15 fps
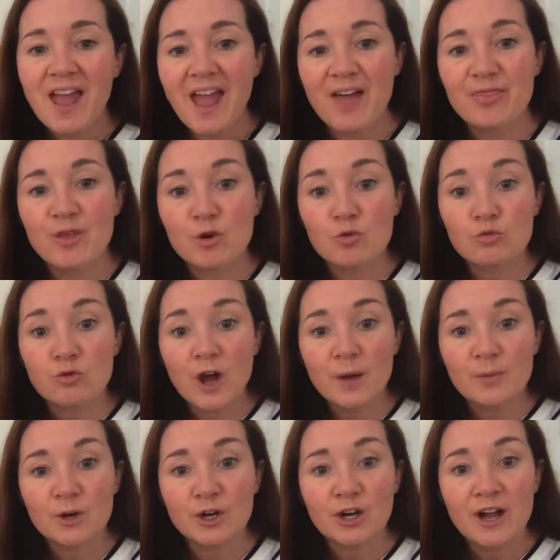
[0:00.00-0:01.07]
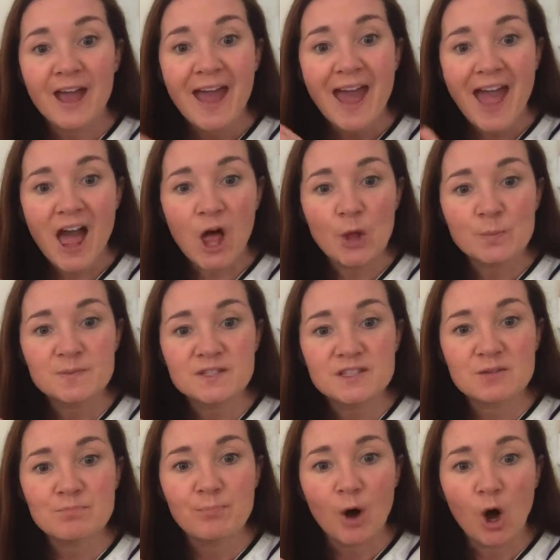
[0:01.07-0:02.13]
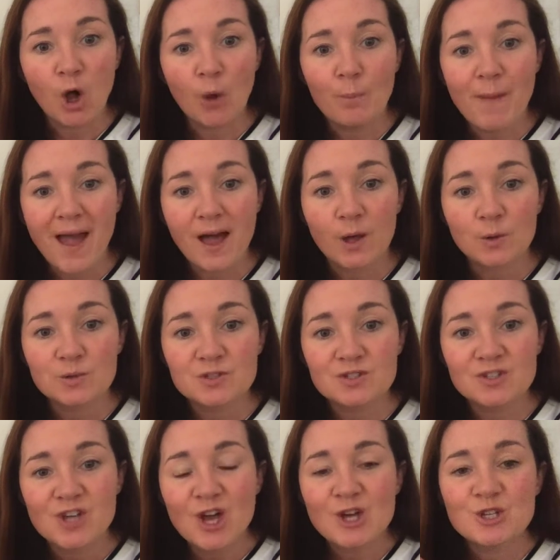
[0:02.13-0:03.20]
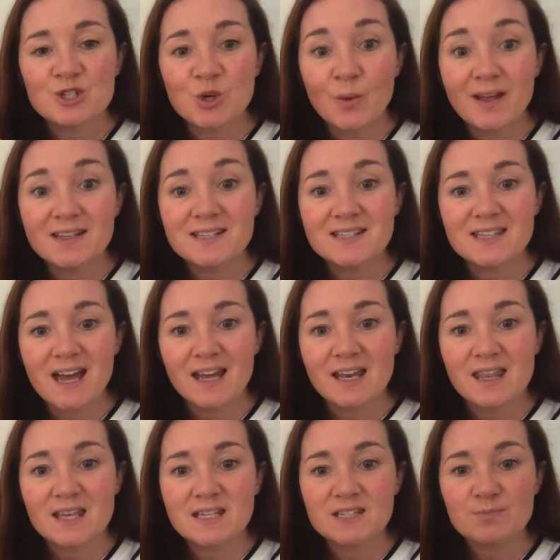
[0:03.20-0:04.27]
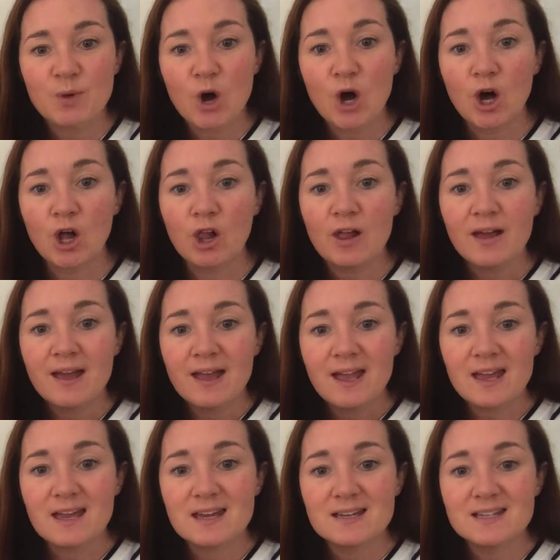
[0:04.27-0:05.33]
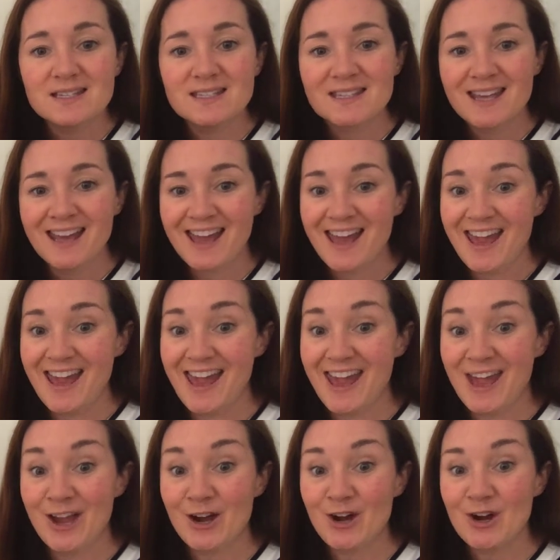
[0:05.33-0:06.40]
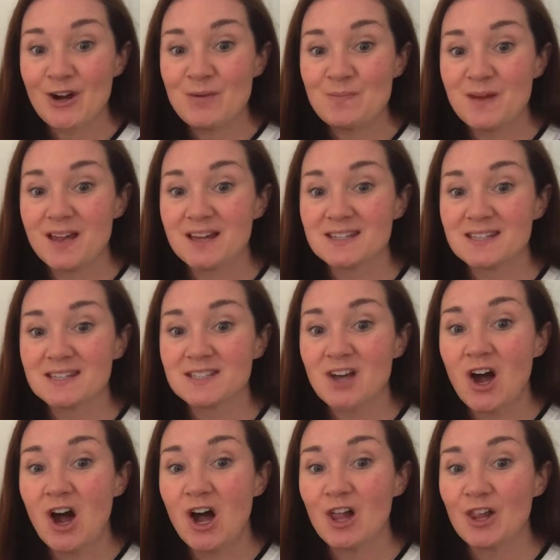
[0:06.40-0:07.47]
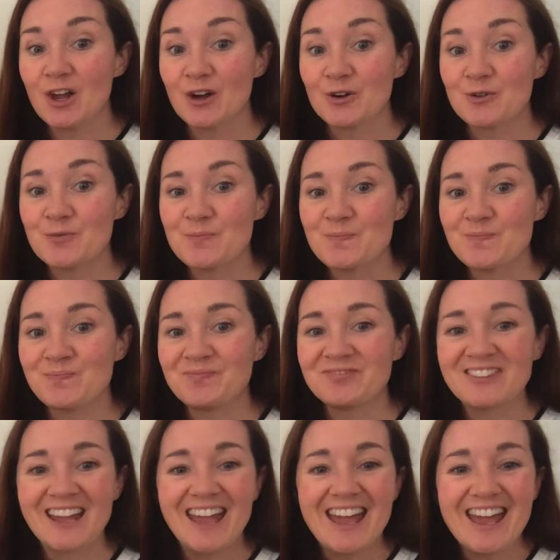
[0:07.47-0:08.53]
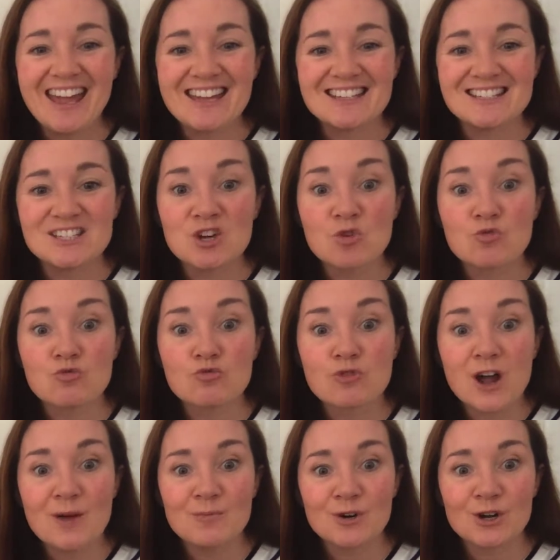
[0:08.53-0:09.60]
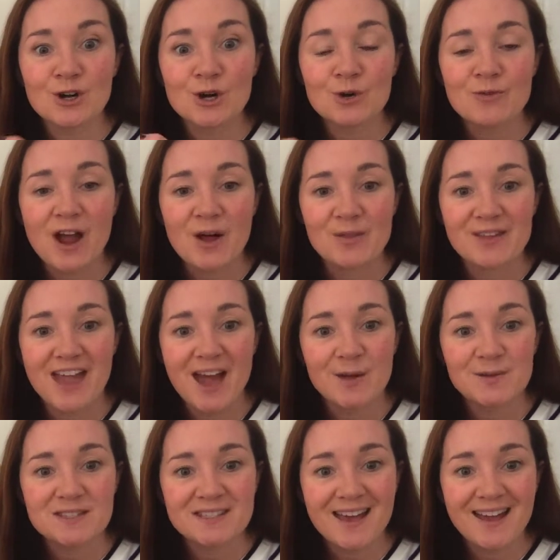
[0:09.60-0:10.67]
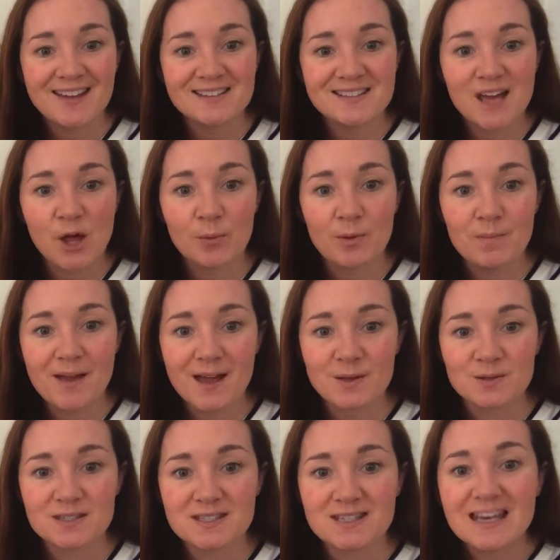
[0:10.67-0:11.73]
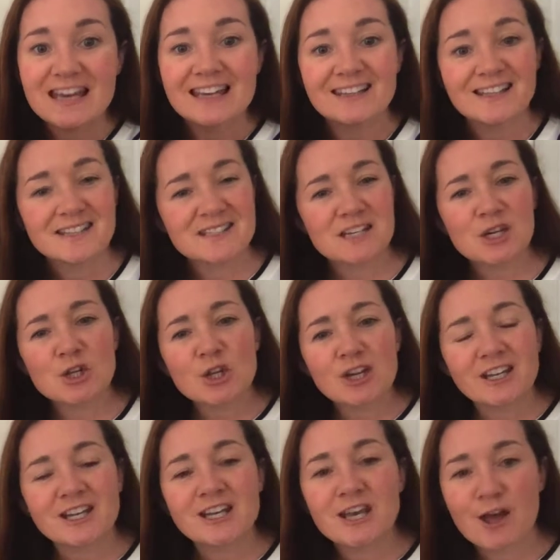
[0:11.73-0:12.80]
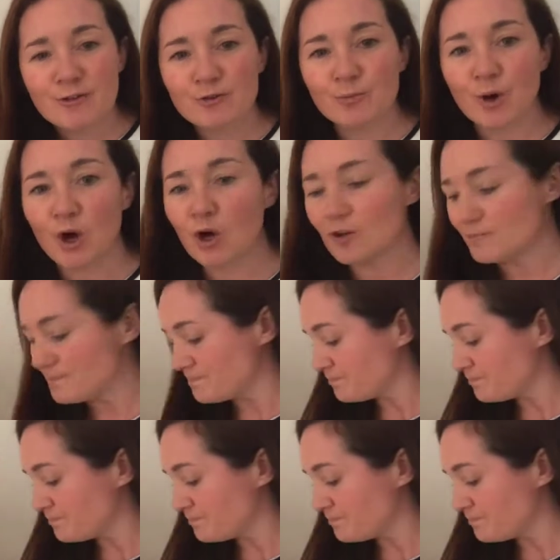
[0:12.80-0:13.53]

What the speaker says: And the rubber helps the ball bounce. So inside this ball is air because it's hollow, and rubber around the outside to help it bounce. Let's take a look at another ball.